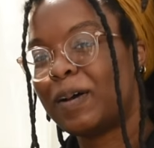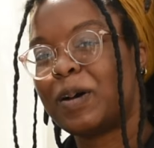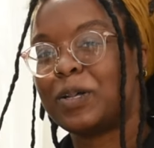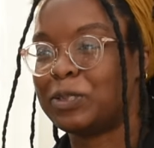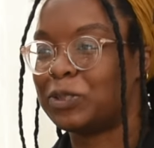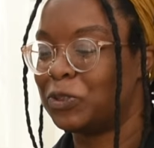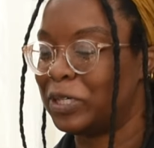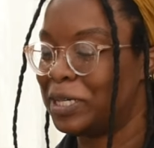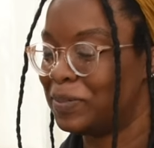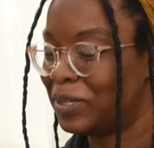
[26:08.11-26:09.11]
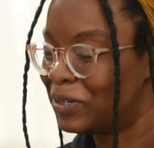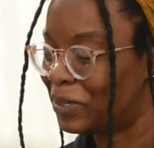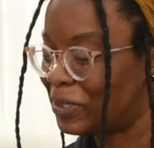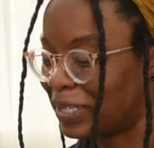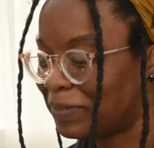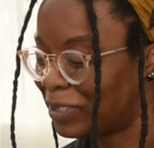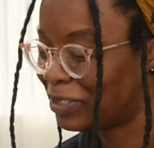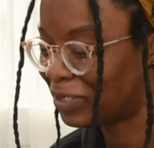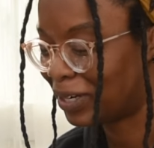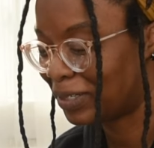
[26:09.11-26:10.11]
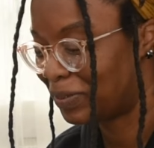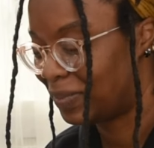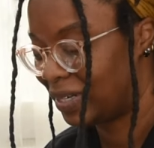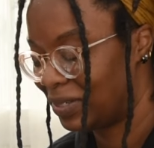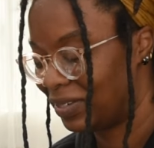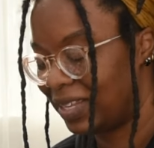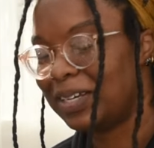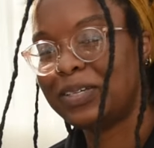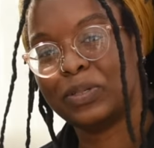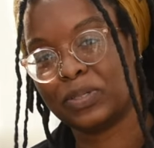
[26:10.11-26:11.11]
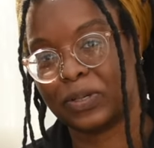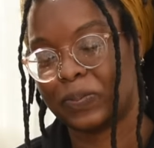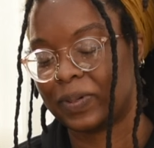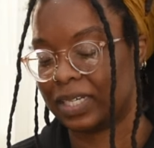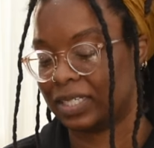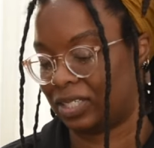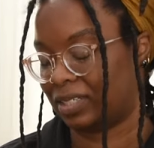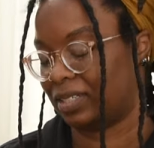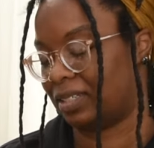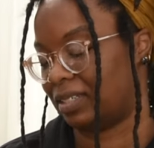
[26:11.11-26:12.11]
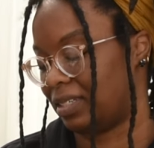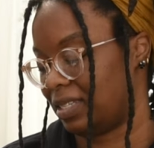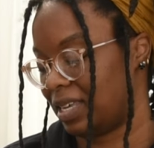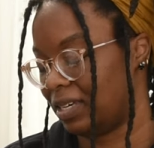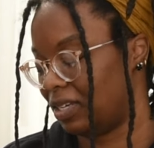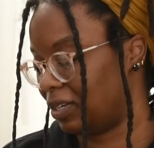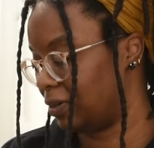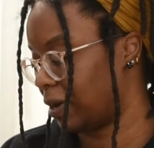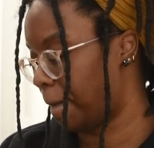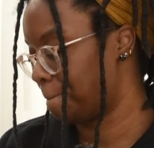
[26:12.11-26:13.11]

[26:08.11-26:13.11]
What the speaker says: all those dreams and goals that we just talked about. So thank you so much. Thank you.